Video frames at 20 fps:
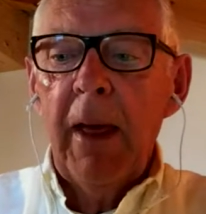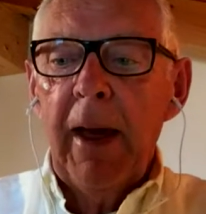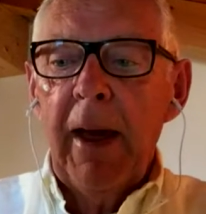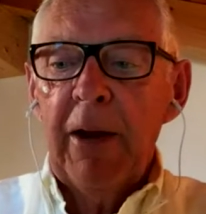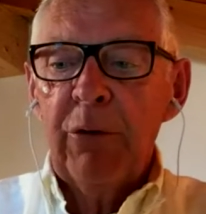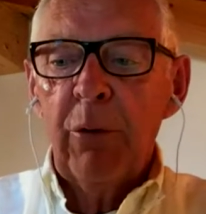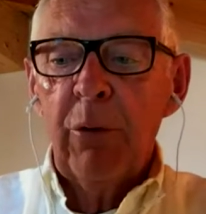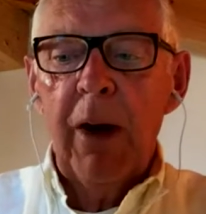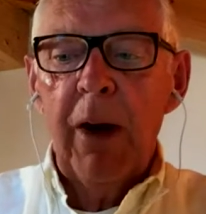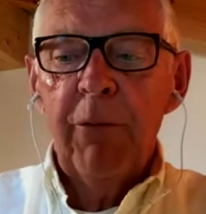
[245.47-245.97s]

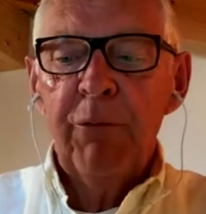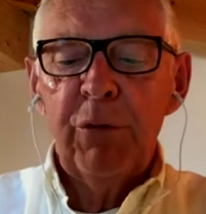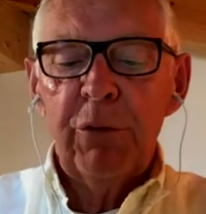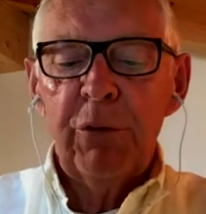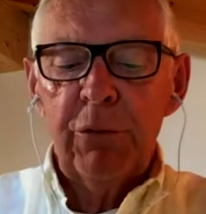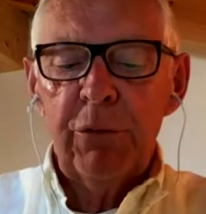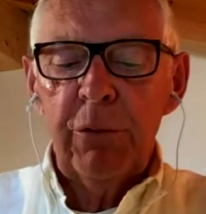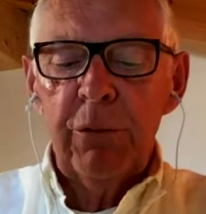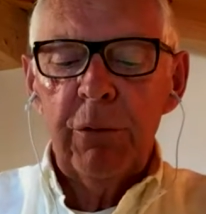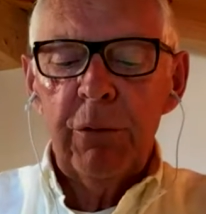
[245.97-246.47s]
And you have
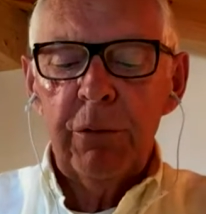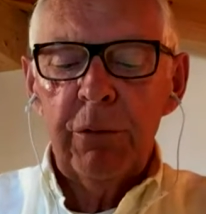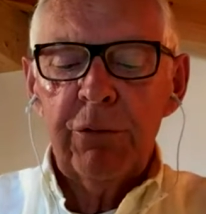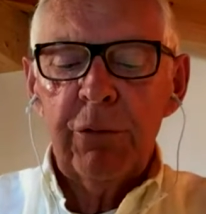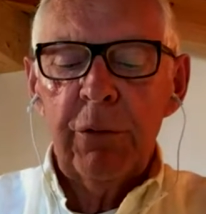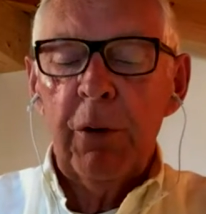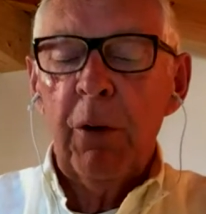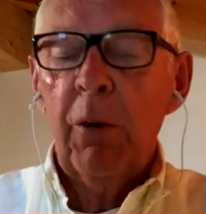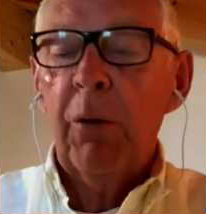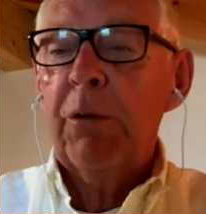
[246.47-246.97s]

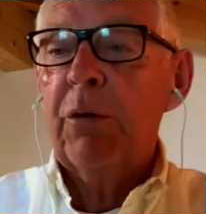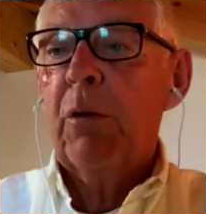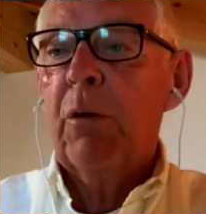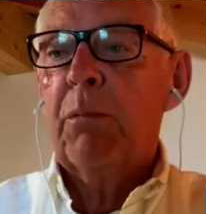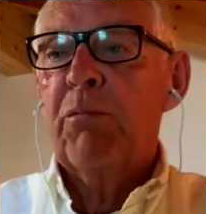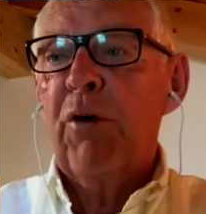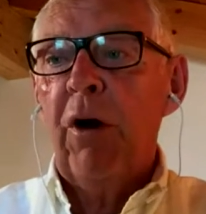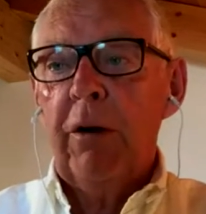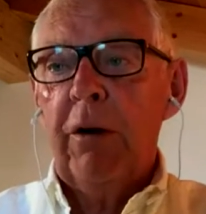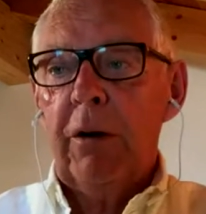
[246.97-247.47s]
to know your
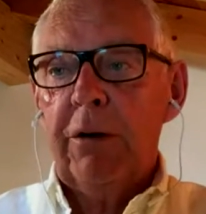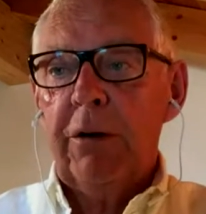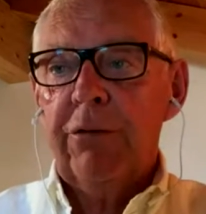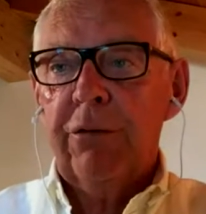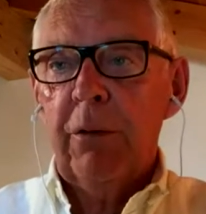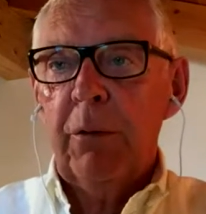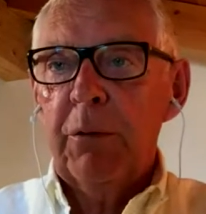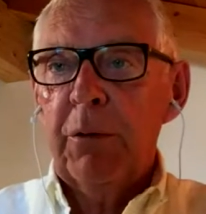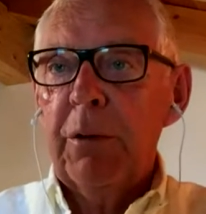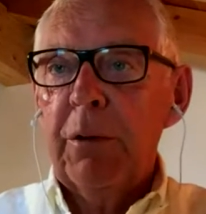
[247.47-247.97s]
product,
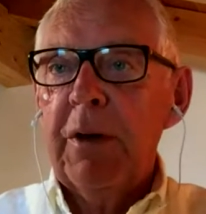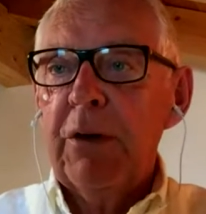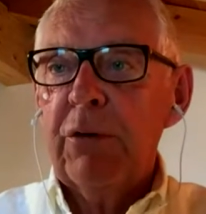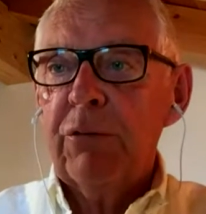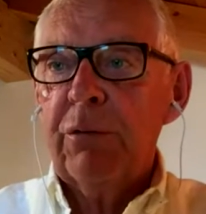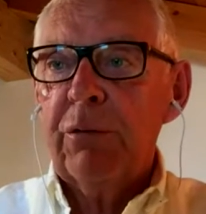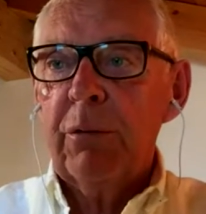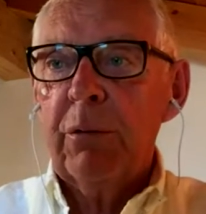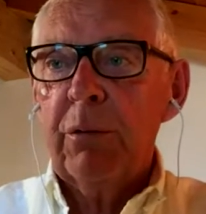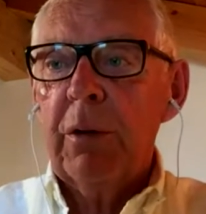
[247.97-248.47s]
so you
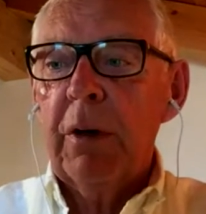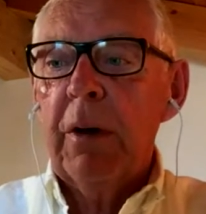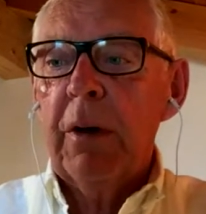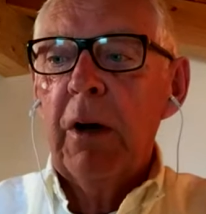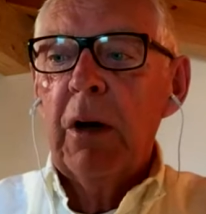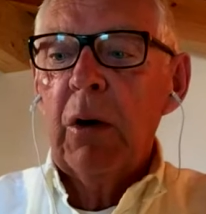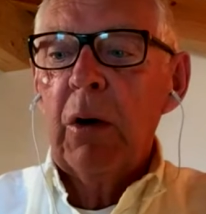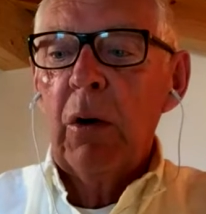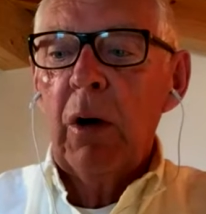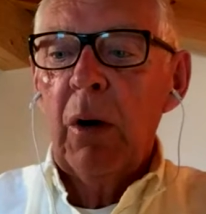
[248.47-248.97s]
need to
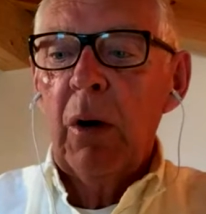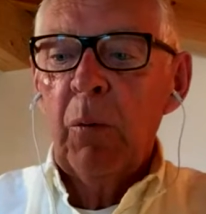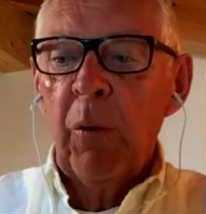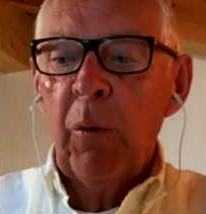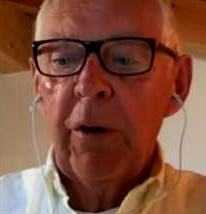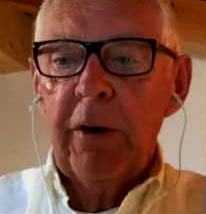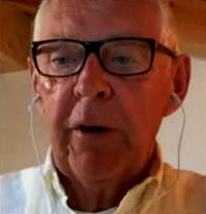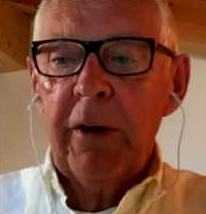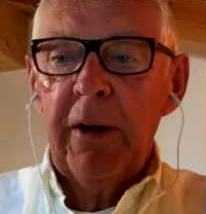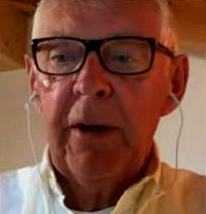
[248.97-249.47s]

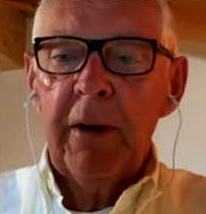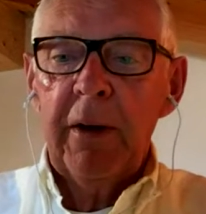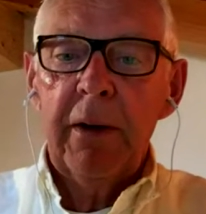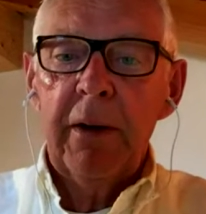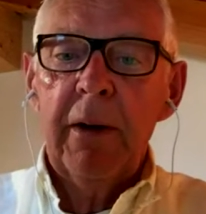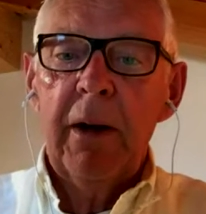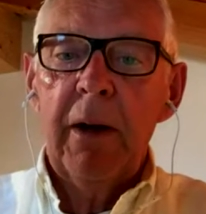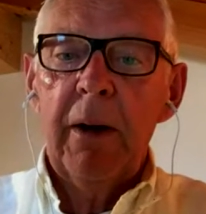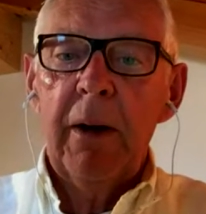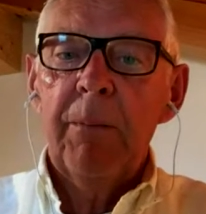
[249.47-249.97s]
work
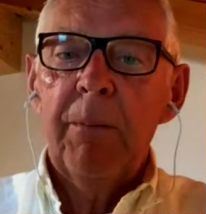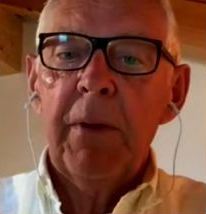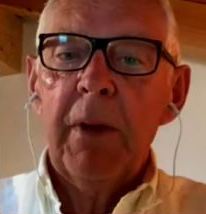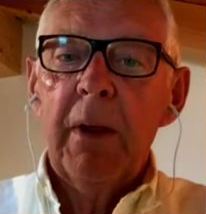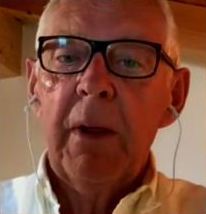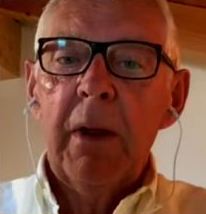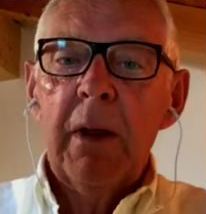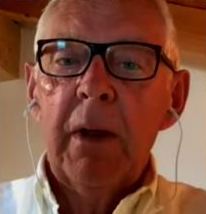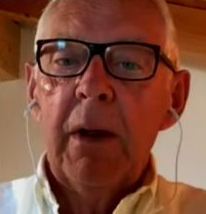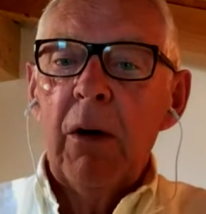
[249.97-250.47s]
in
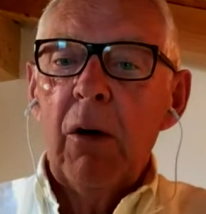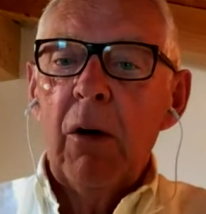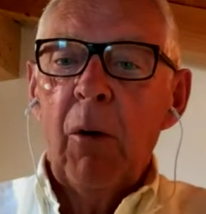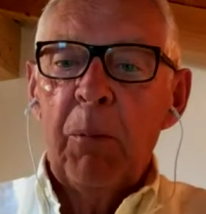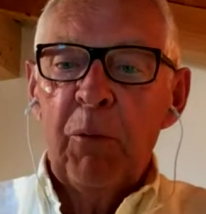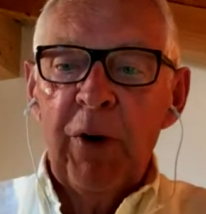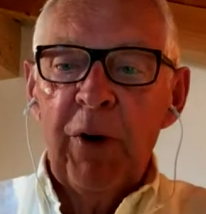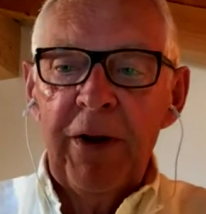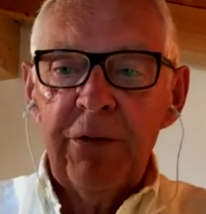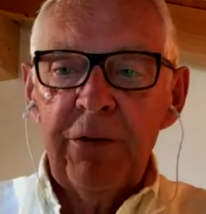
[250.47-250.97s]

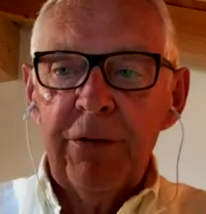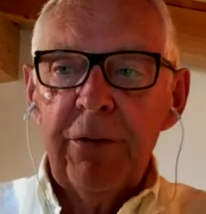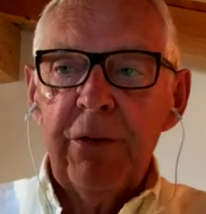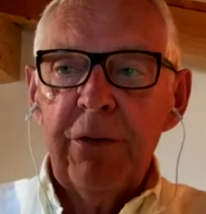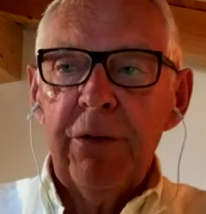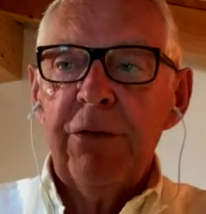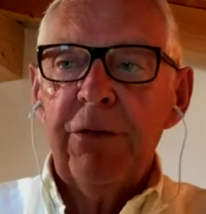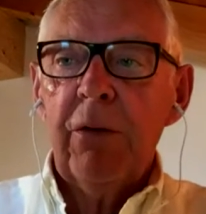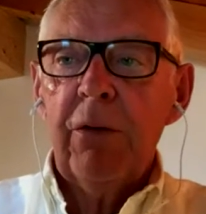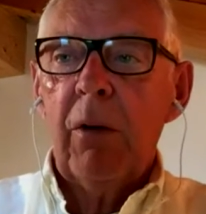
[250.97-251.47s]

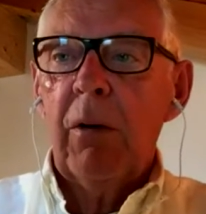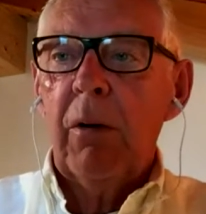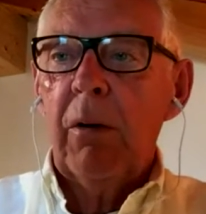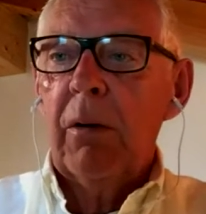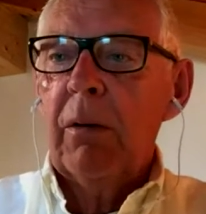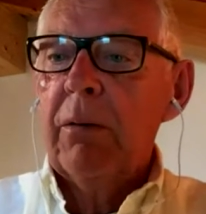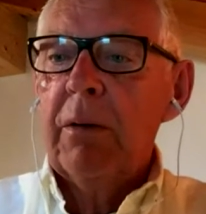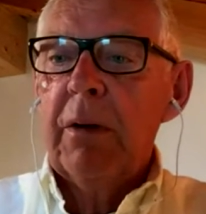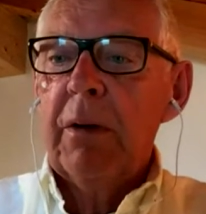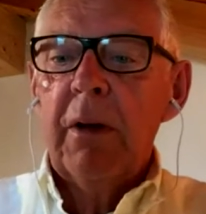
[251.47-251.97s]
operations
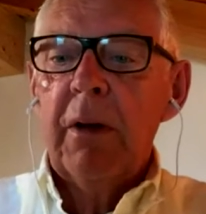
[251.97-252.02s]
or